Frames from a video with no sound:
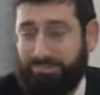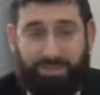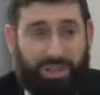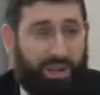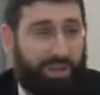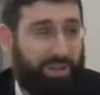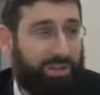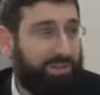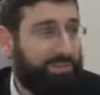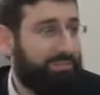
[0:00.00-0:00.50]

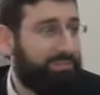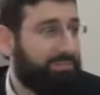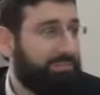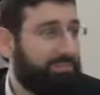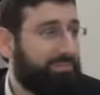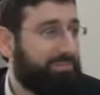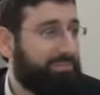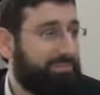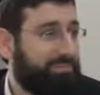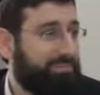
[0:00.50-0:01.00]
No. No.
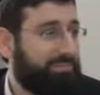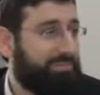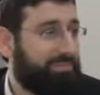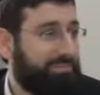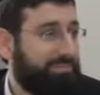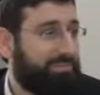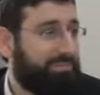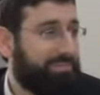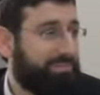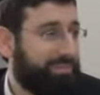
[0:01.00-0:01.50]

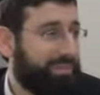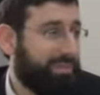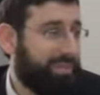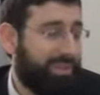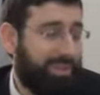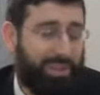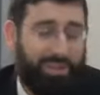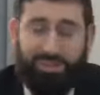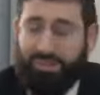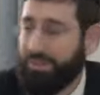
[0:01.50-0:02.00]

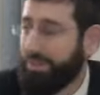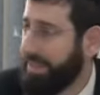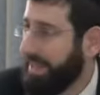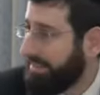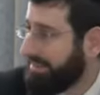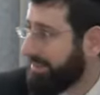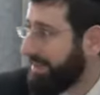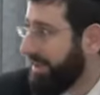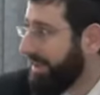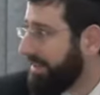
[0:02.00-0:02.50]
So, uh, so
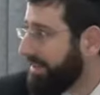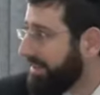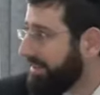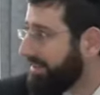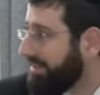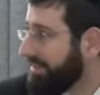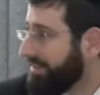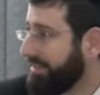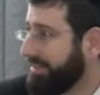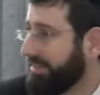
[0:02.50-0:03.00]
that's gone.
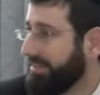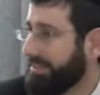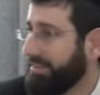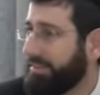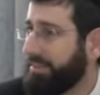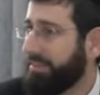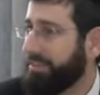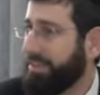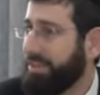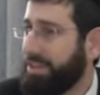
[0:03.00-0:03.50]

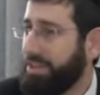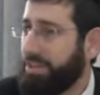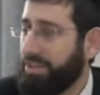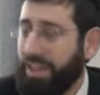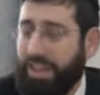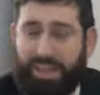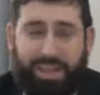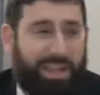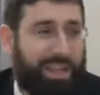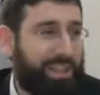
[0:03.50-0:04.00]

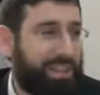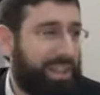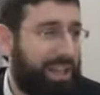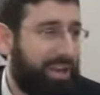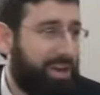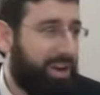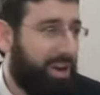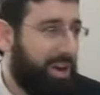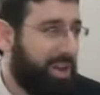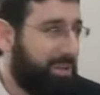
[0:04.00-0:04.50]
They can,
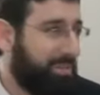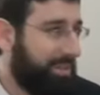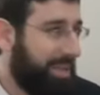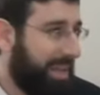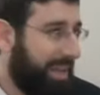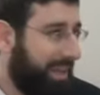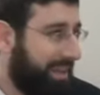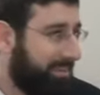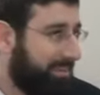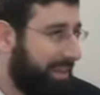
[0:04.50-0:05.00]
the goyim
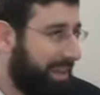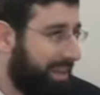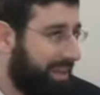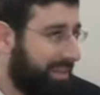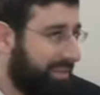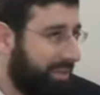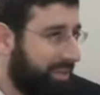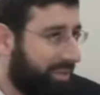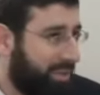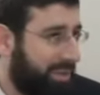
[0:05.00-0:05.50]
can
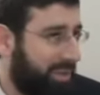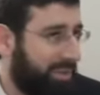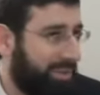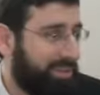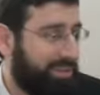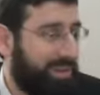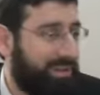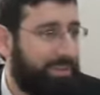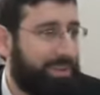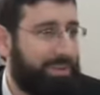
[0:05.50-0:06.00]
make the
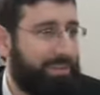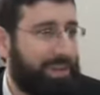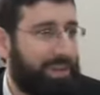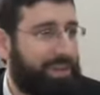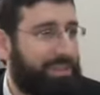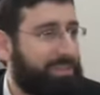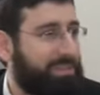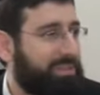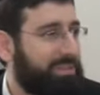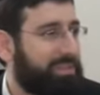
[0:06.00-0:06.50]
oil tamei
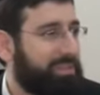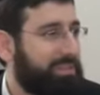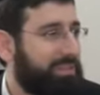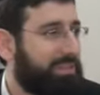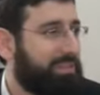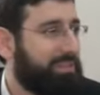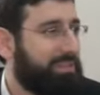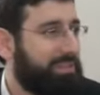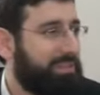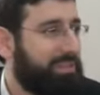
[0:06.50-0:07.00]
mes.
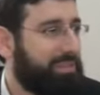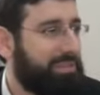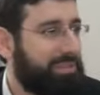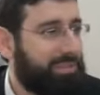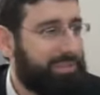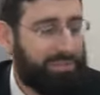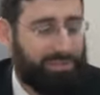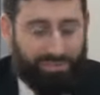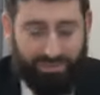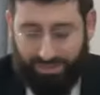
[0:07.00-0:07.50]

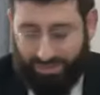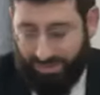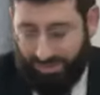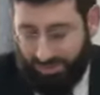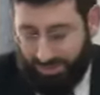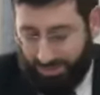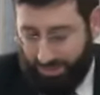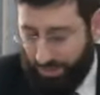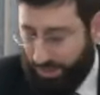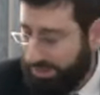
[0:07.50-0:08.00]

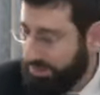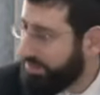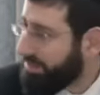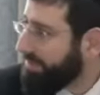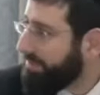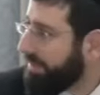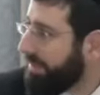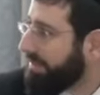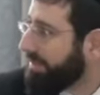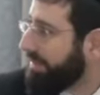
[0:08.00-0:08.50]
So what
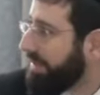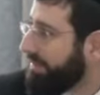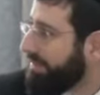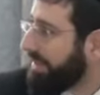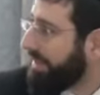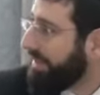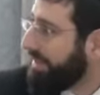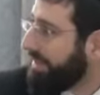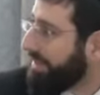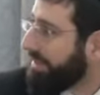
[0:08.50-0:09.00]
tuma do they
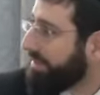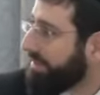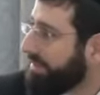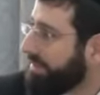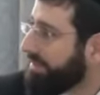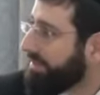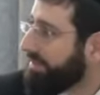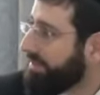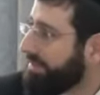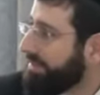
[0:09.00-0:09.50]
make it?
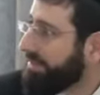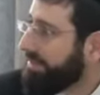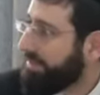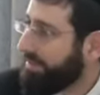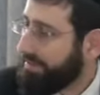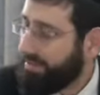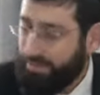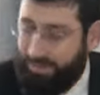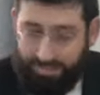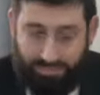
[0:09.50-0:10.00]

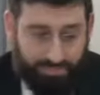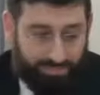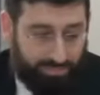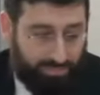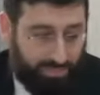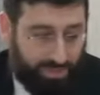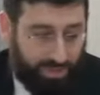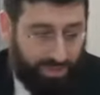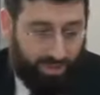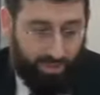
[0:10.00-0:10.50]

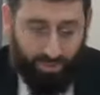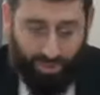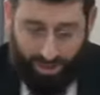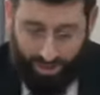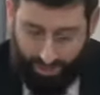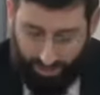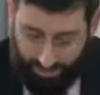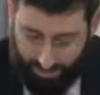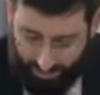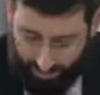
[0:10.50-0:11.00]

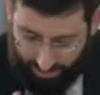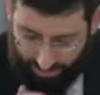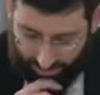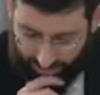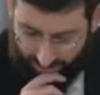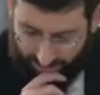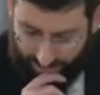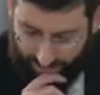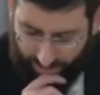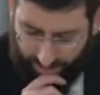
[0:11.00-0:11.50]
Well,
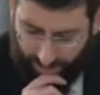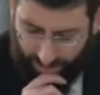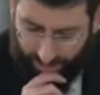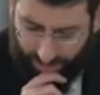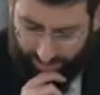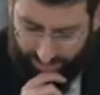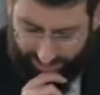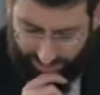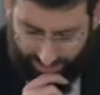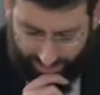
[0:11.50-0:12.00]
there's the
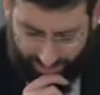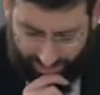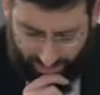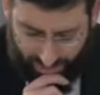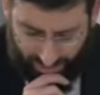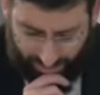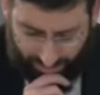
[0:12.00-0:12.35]
Gemara in Masechta